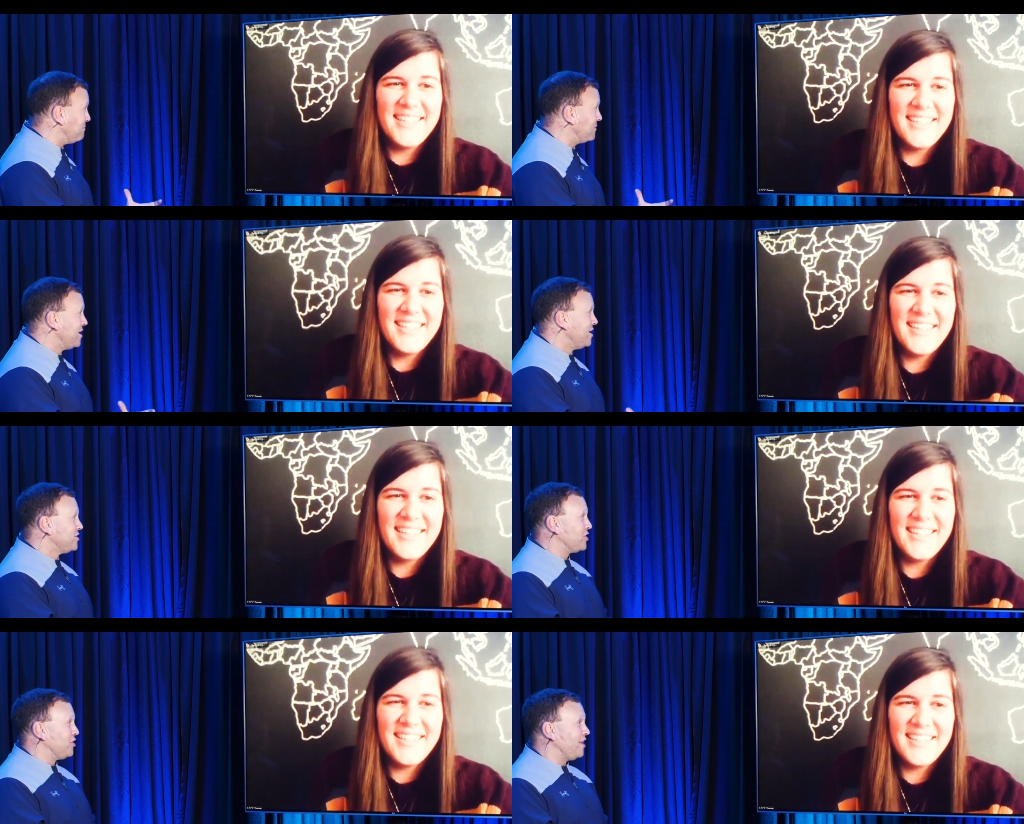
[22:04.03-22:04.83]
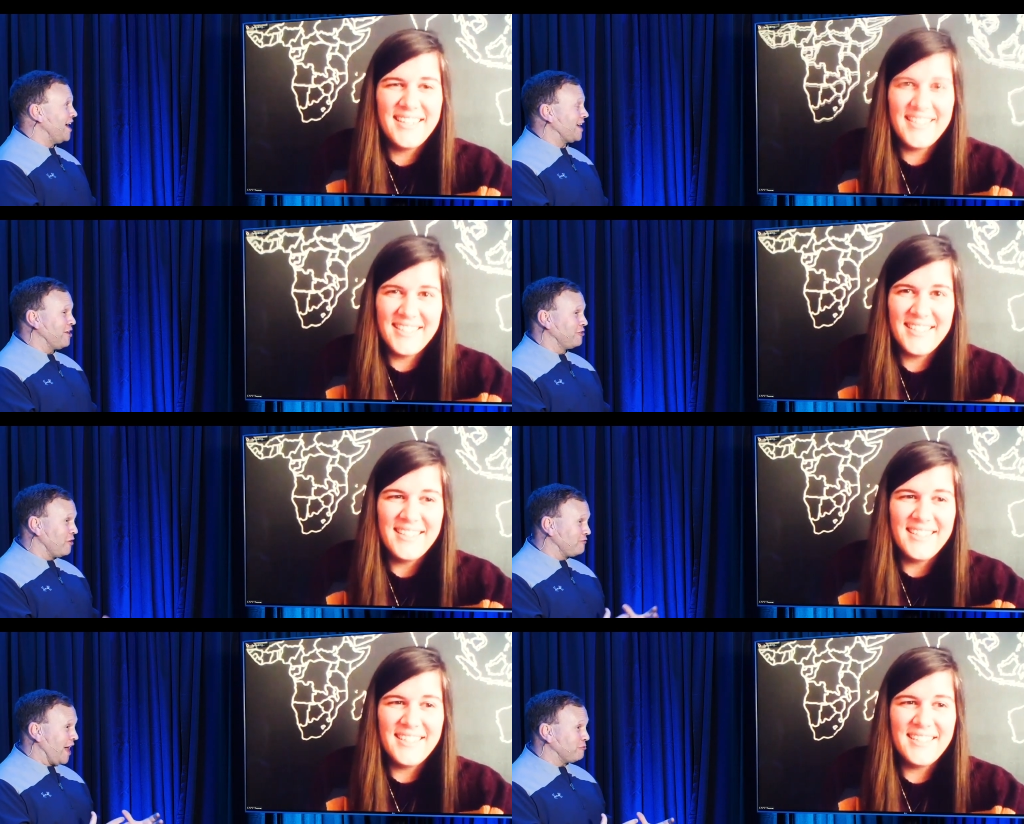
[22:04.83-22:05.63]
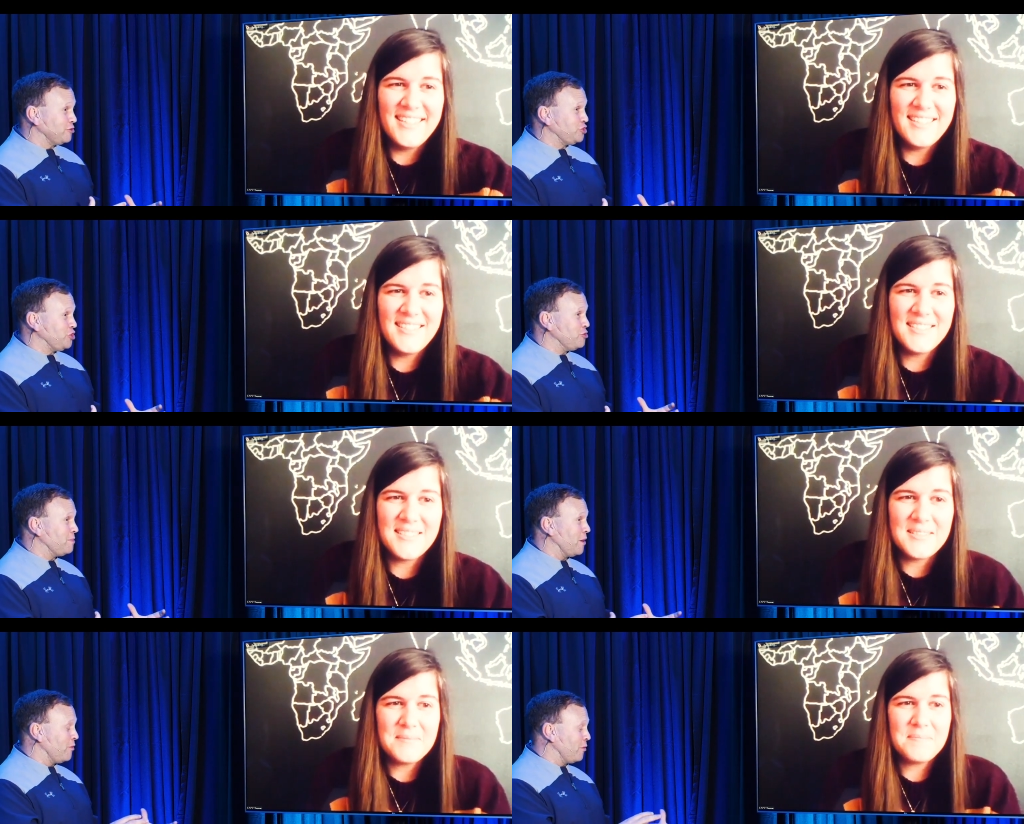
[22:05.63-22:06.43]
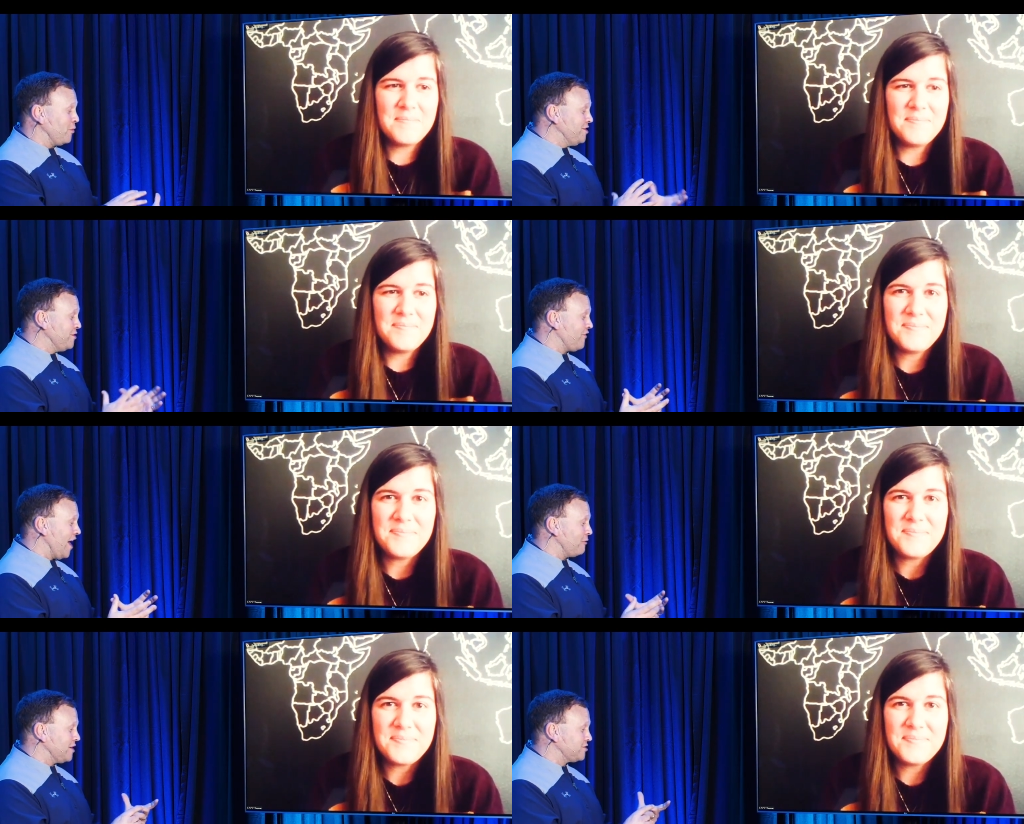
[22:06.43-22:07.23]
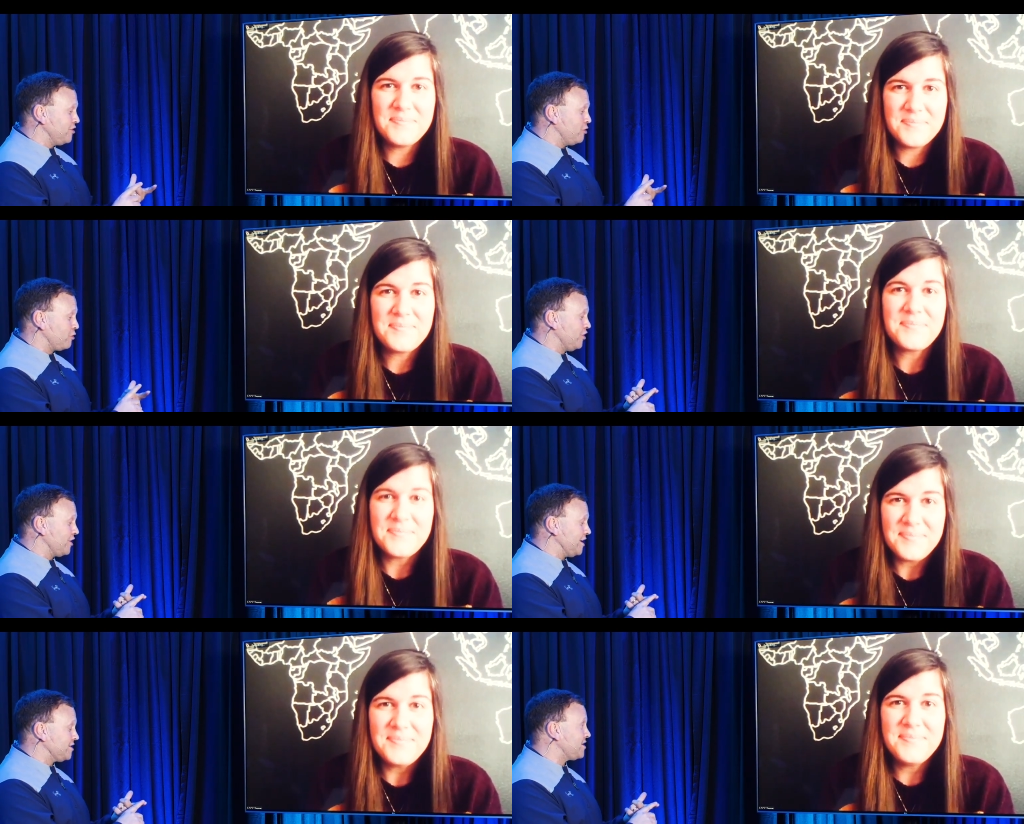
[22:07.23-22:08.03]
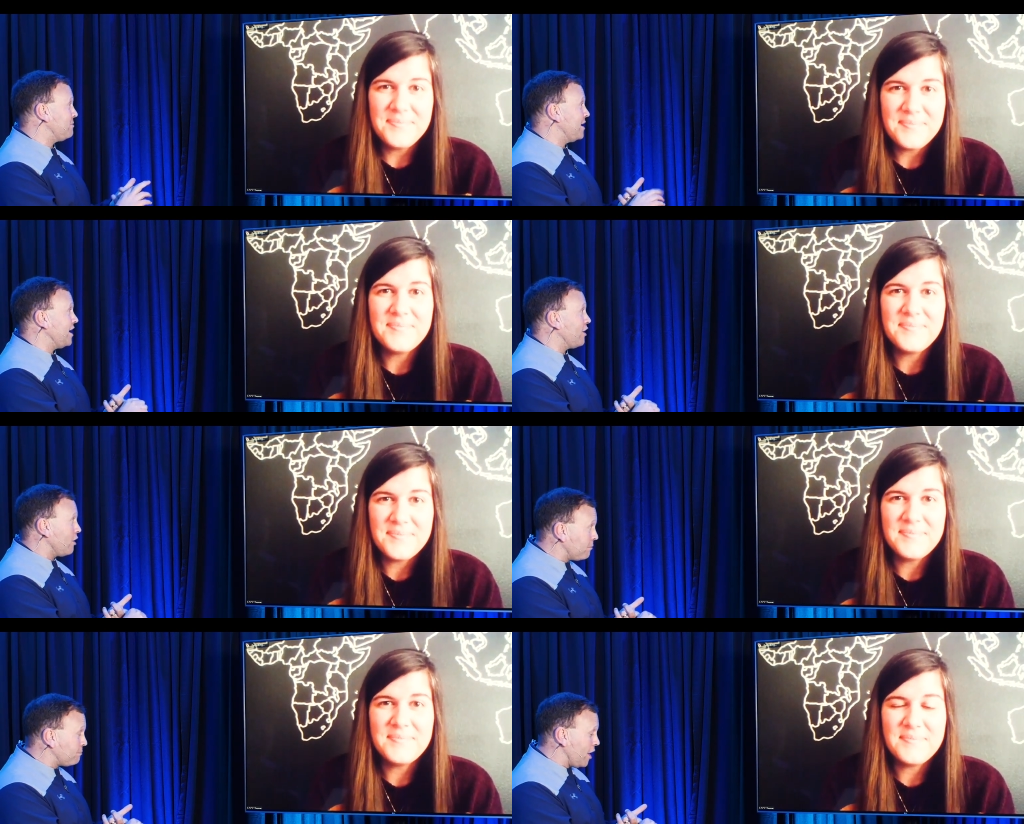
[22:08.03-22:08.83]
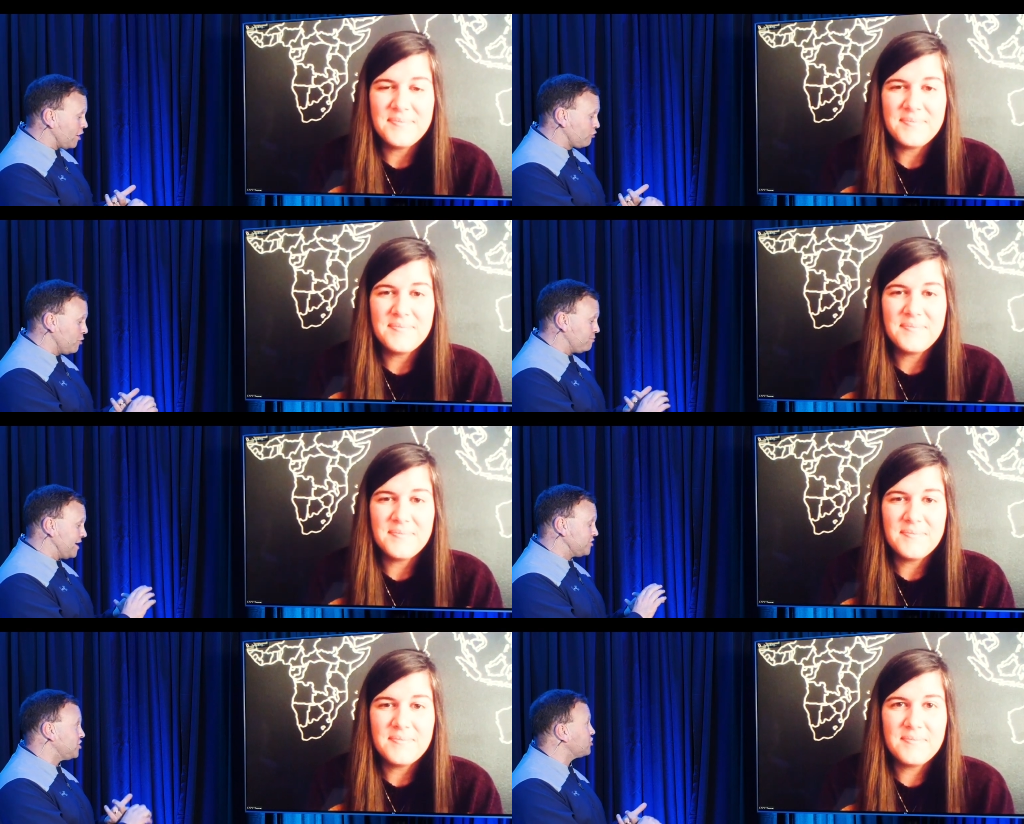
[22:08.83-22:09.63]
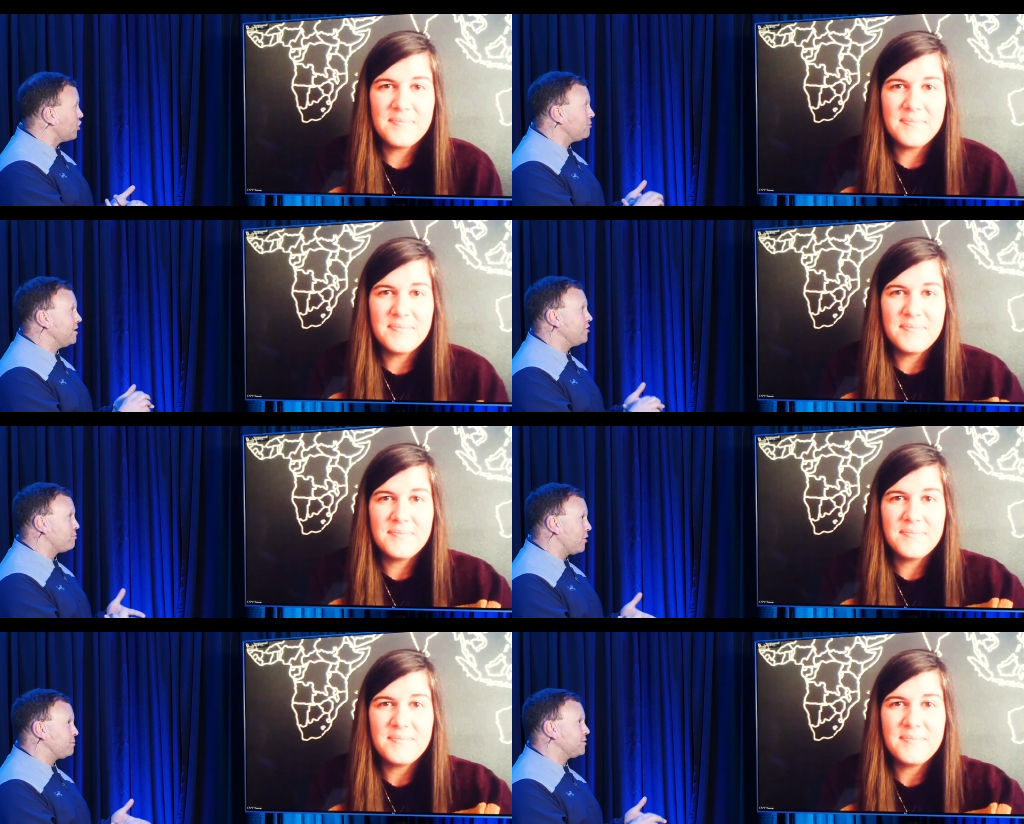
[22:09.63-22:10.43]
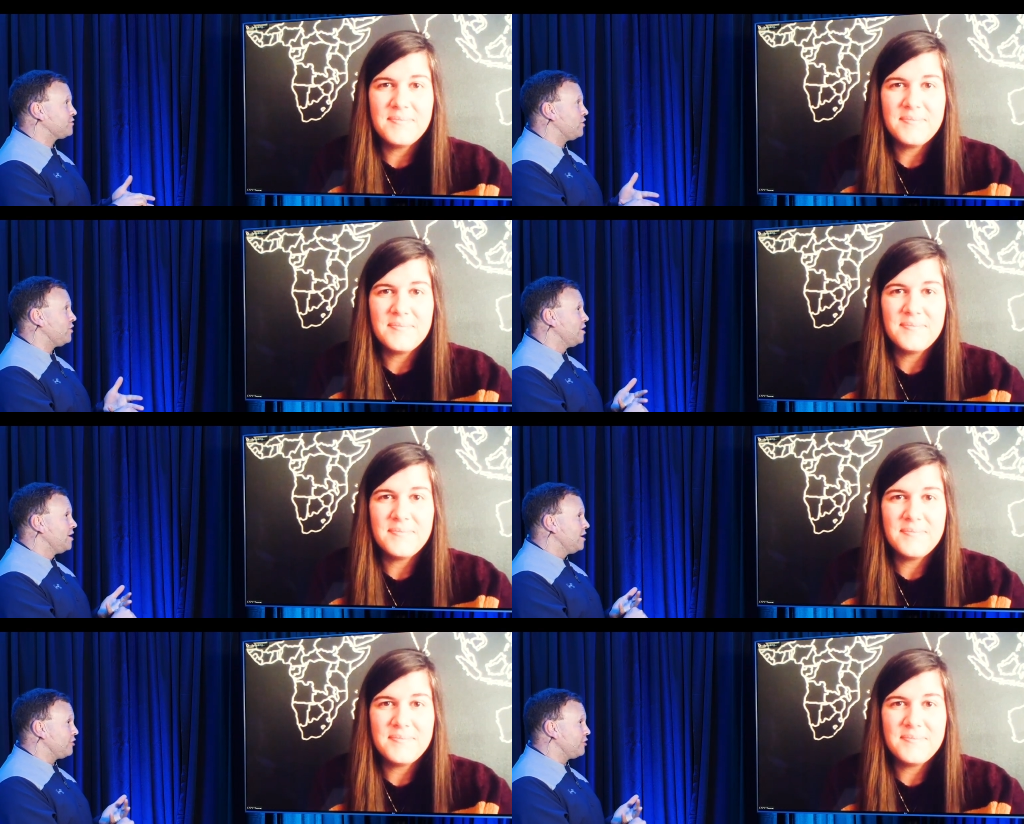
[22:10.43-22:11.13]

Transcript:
Speaker 1: up. So, like, I don't know if that was you, but when we define resolute, we're looking at somebody or a, a group that is determined, they're purposeful,